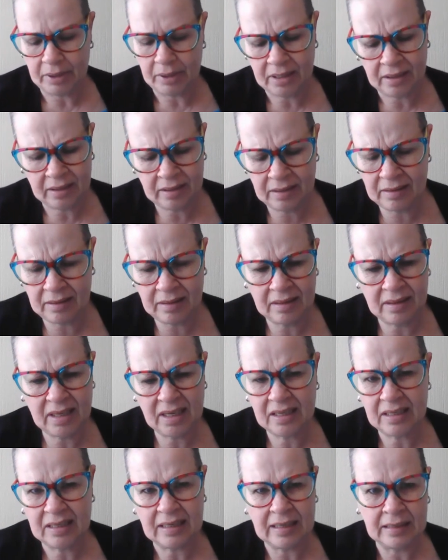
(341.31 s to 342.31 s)
But other than
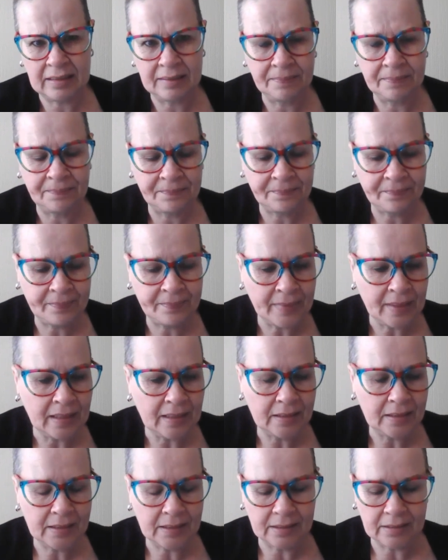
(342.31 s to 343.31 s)
that, nah,
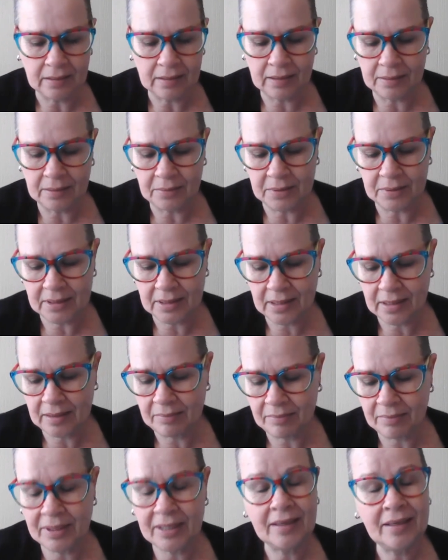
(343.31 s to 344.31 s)
don't like
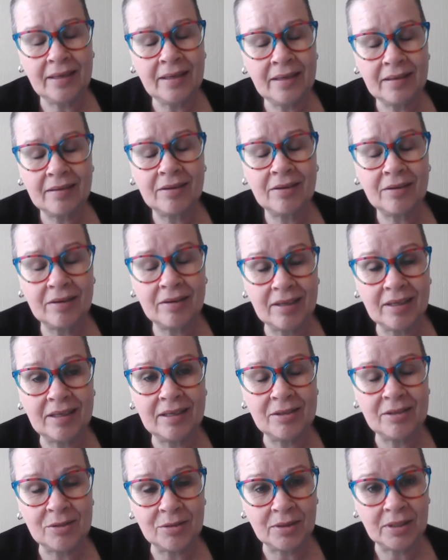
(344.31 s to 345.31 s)
whiskey. But he
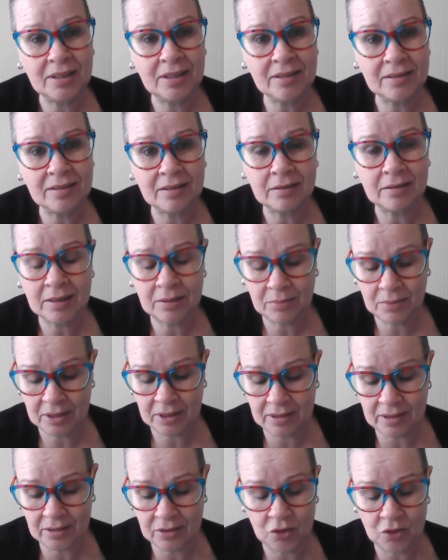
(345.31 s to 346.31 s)
thoroughly enjoyed it, so I
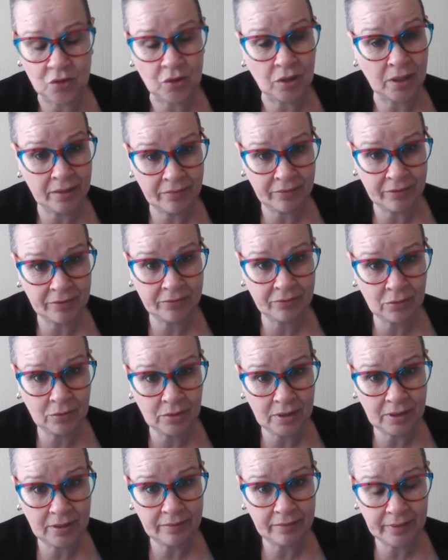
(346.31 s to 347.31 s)
was his driver
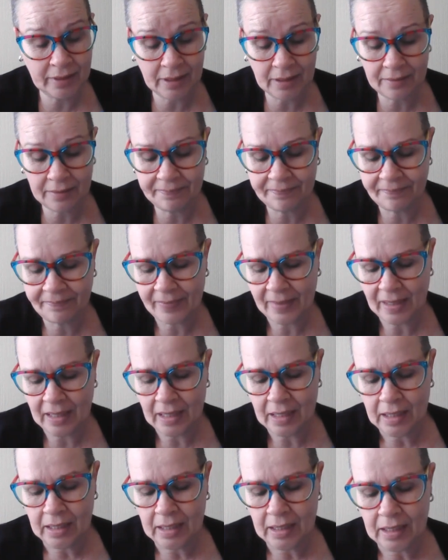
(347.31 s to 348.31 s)
for the evening.
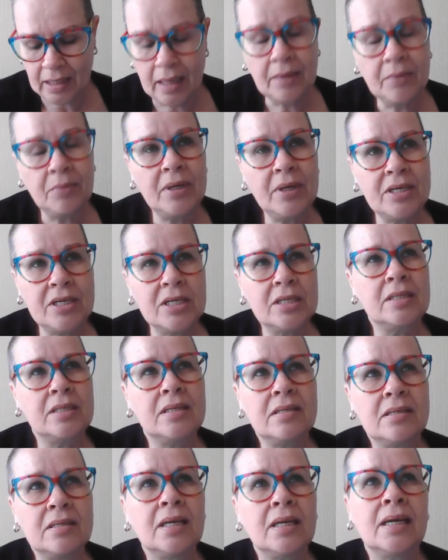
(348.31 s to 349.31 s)
And we
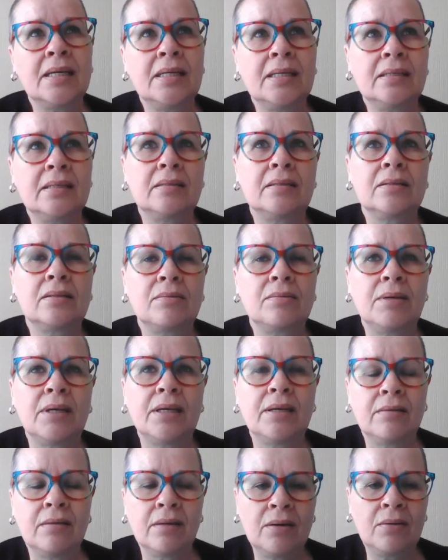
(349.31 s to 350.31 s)
just decided this
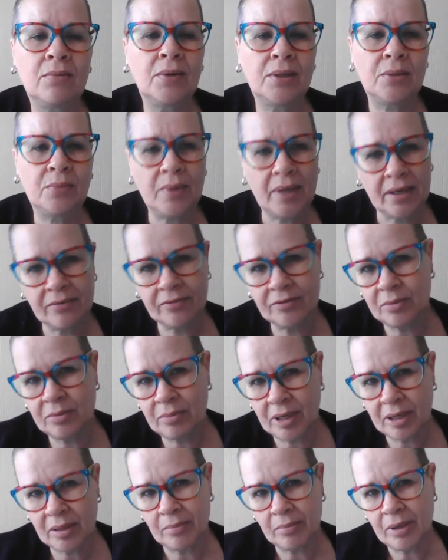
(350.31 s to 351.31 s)
week, you know what, we have
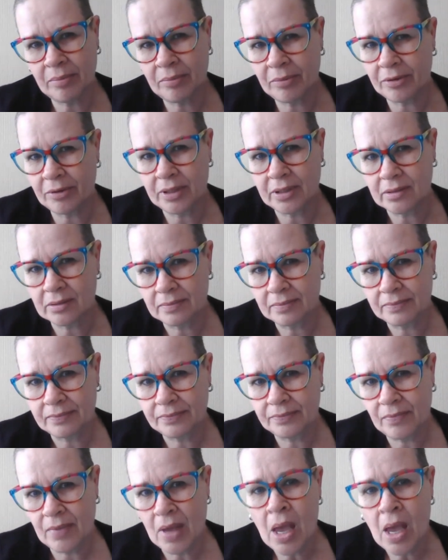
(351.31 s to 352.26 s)
to make memories.